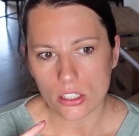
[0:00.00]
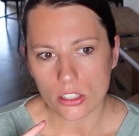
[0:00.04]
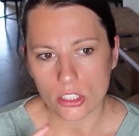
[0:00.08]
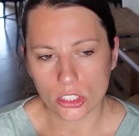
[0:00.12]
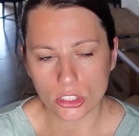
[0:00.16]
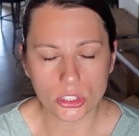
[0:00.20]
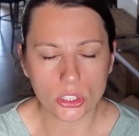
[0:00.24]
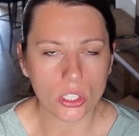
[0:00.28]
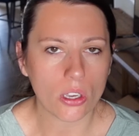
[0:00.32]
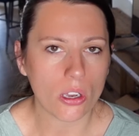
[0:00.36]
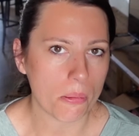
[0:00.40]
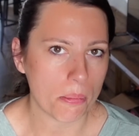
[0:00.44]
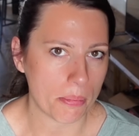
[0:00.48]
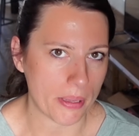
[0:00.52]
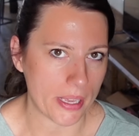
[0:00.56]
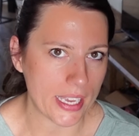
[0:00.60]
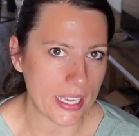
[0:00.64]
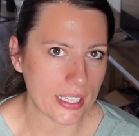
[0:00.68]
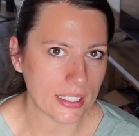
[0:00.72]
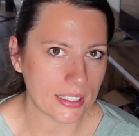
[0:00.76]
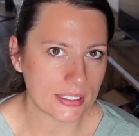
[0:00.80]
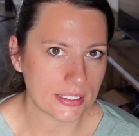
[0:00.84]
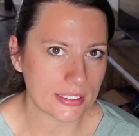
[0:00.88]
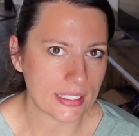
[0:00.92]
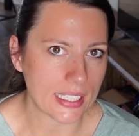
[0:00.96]
the
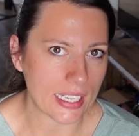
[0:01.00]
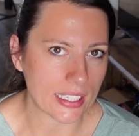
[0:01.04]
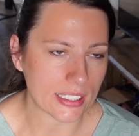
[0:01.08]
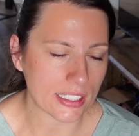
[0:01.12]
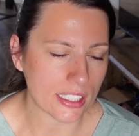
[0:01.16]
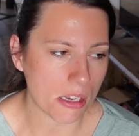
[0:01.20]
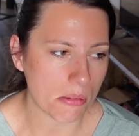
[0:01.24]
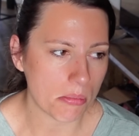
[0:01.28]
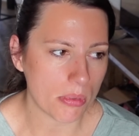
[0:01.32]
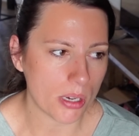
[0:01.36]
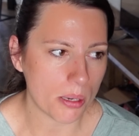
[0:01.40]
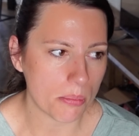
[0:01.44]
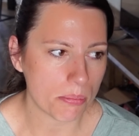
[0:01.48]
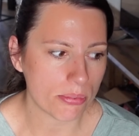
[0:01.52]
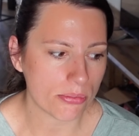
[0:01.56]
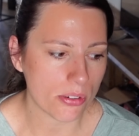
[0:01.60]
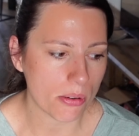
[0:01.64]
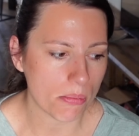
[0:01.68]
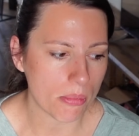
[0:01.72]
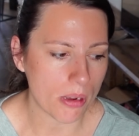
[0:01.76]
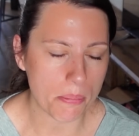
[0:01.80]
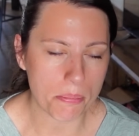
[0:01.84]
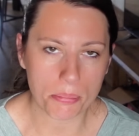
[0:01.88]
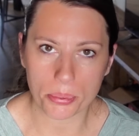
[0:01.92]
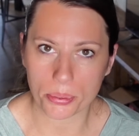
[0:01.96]
topics that had come up
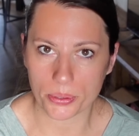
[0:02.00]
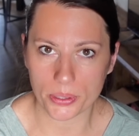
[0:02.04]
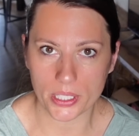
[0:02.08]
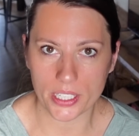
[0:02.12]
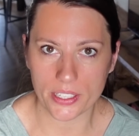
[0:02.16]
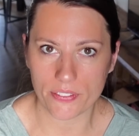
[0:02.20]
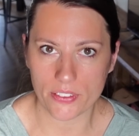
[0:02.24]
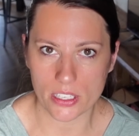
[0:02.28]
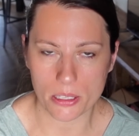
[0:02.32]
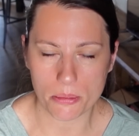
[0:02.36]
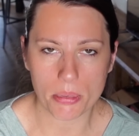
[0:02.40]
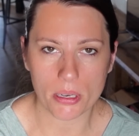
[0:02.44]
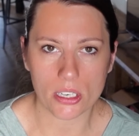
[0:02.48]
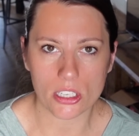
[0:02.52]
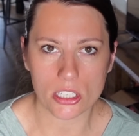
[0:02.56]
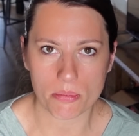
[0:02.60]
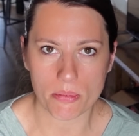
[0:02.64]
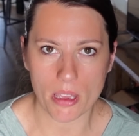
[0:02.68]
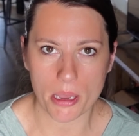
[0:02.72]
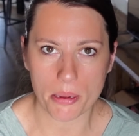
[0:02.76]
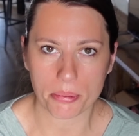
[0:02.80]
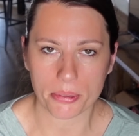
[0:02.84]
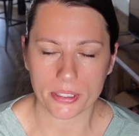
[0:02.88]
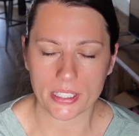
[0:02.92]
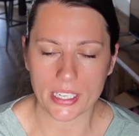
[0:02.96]
from my previous past
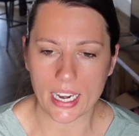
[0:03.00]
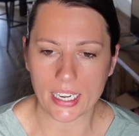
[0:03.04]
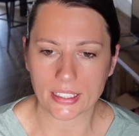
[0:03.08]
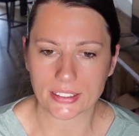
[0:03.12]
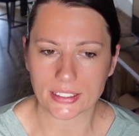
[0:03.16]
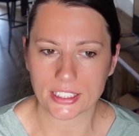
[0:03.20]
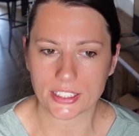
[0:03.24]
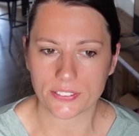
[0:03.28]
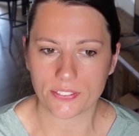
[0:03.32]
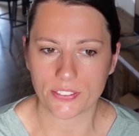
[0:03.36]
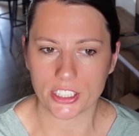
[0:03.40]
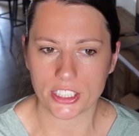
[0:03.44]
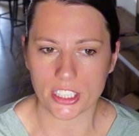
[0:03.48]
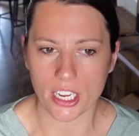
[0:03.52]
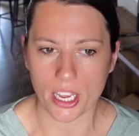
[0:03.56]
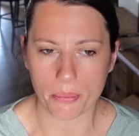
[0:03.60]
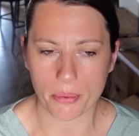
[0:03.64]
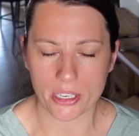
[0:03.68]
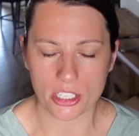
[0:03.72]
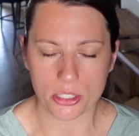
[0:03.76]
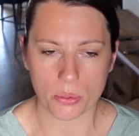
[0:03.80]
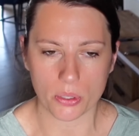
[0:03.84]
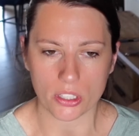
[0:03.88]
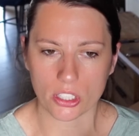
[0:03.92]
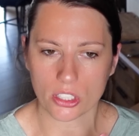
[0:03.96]
paper analysis video,
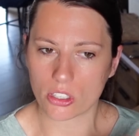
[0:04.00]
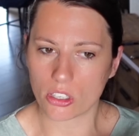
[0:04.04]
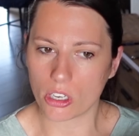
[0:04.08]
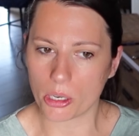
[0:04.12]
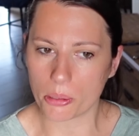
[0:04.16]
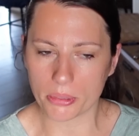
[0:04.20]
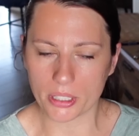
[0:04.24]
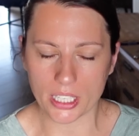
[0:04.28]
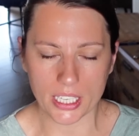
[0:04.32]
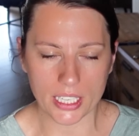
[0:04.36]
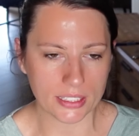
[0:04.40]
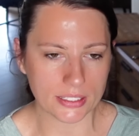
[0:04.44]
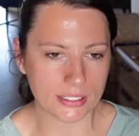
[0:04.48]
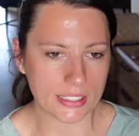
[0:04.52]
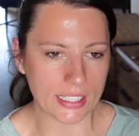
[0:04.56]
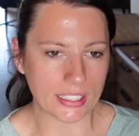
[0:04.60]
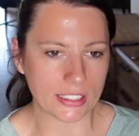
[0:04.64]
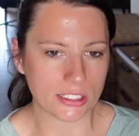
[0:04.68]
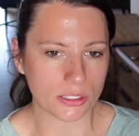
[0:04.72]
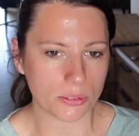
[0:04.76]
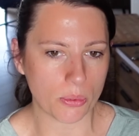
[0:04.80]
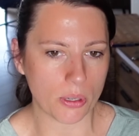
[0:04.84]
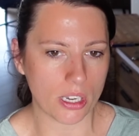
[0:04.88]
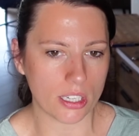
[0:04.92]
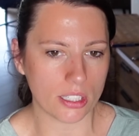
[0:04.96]
which were the commonly
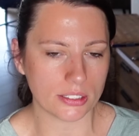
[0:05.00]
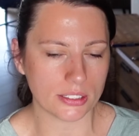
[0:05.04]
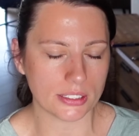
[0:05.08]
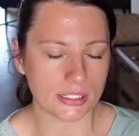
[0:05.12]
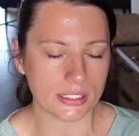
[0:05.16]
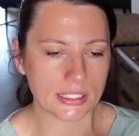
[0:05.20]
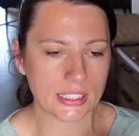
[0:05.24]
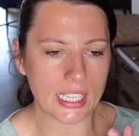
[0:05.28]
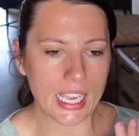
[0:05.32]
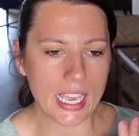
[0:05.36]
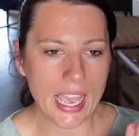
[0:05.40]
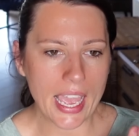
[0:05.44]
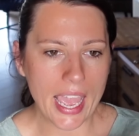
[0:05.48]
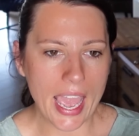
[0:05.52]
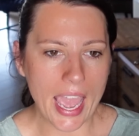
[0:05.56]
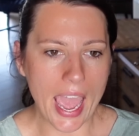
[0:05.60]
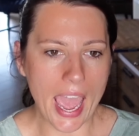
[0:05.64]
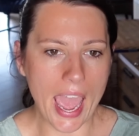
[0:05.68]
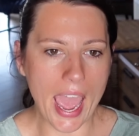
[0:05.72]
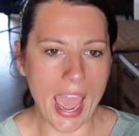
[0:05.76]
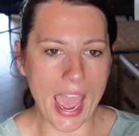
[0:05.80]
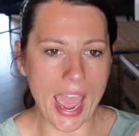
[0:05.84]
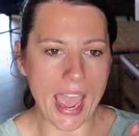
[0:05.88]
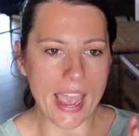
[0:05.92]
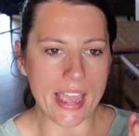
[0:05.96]
assessed ones
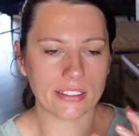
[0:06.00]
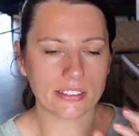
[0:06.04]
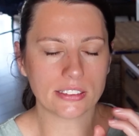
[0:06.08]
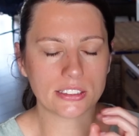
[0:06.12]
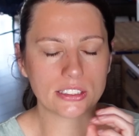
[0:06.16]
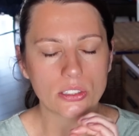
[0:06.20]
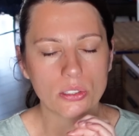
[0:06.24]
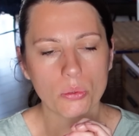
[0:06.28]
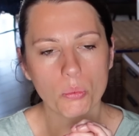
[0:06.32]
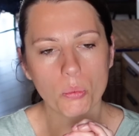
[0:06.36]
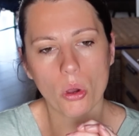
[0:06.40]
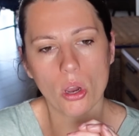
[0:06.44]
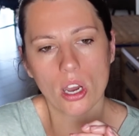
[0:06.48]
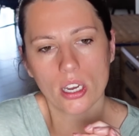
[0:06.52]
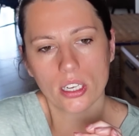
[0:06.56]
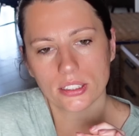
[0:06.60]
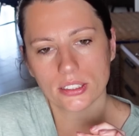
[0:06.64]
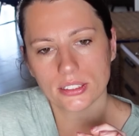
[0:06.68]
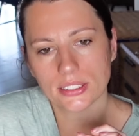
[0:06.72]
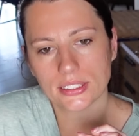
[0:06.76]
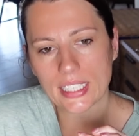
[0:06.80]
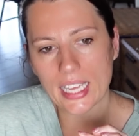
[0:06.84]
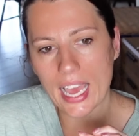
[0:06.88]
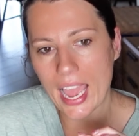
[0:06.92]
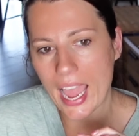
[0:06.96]
and the
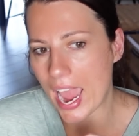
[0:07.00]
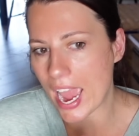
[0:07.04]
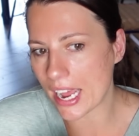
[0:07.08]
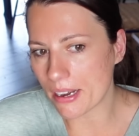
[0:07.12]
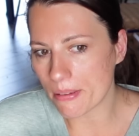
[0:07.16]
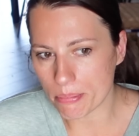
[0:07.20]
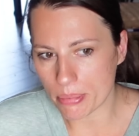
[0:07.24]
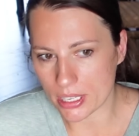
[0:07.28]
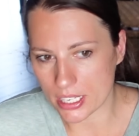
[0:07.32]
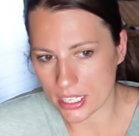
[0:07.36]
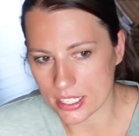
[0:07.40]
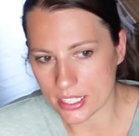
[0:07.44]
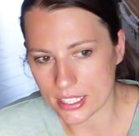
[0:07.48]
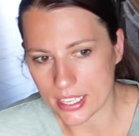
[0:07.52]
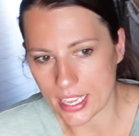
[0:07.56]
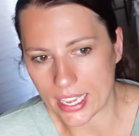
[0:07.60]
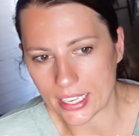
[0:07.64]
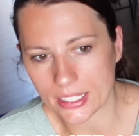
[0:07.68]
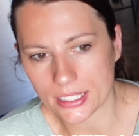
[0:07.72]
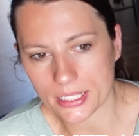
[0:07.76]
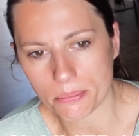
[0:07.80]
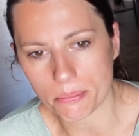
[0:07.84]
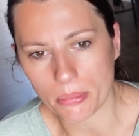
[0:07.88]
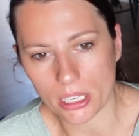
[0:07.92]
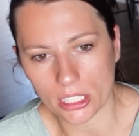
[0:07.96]
ones that hadn't been
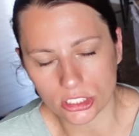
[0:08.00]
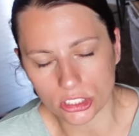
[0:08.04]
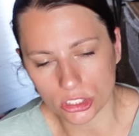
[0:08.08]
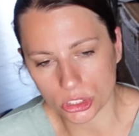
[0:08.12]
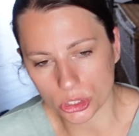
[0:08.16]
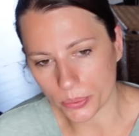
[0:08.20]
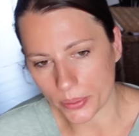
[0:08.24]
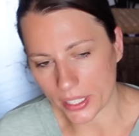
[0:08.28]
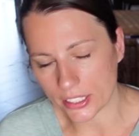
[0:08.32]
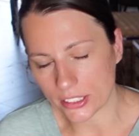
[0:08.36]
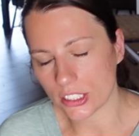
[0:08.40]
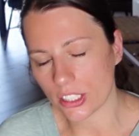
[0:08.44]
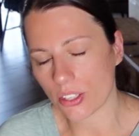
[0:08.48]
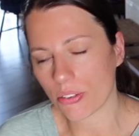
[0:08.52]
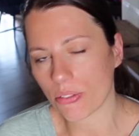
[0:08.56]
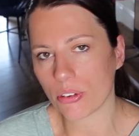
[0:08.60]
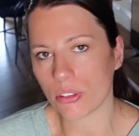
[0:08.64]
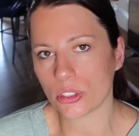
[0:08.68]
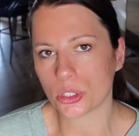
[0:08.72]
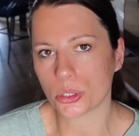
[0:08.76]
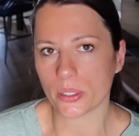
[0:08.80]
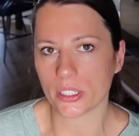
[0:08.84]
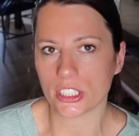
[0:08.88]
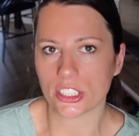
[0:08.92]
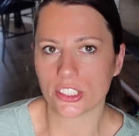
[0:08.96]
assessed much in 23
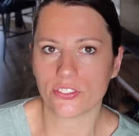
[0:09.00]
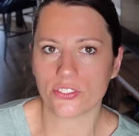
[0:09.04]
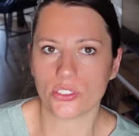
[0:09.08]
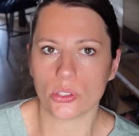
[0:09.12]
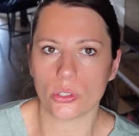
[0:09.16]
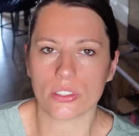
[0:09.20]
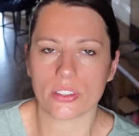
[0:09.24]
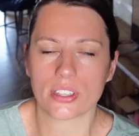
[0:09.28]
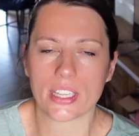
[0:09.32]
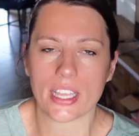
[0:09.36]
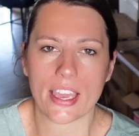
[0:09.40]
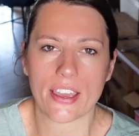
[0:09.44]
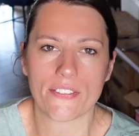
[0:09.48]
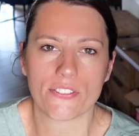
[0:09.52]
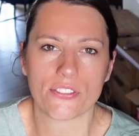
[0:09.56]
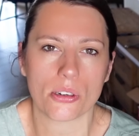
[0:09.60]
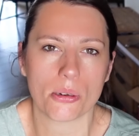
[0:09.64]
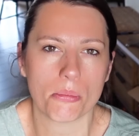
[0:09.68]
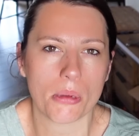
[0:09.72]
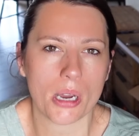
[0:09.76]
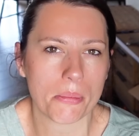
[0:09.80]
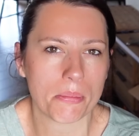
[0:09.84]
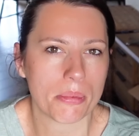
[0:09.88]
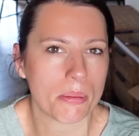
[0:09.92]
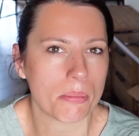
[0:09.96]
or 24 and
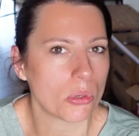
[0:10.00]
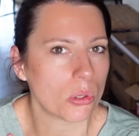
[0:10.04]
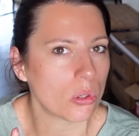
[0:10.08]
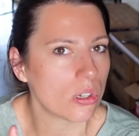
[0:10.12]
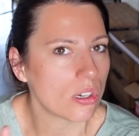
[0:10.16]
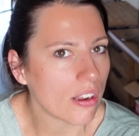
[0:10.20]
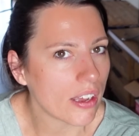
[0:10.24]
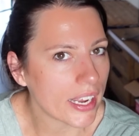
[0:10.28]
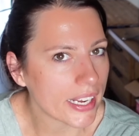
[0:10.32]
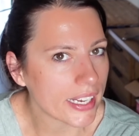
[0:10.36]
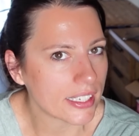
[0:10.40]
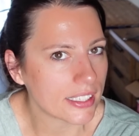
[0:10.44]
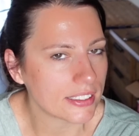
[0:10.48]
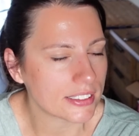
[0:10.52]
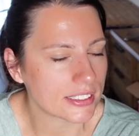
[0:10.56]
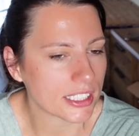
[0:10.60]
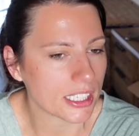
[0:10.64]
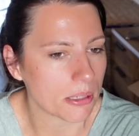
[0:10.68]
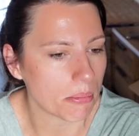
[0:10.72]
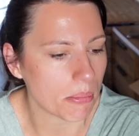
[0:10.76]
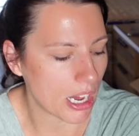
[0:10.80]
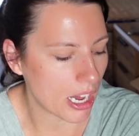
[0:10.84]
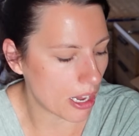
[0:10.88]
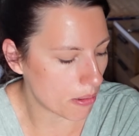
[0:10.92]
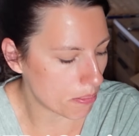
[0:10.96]
therefore might be more likely to
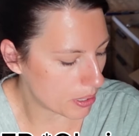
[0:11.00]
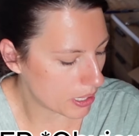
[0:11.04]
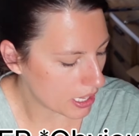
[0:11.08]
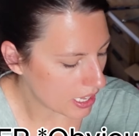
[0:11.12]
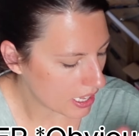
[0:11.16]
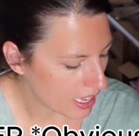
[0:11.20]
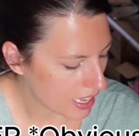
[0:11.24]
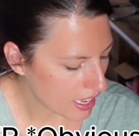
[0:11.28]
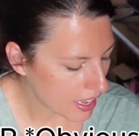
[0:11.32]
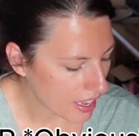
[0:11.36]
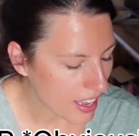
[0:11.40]
come up,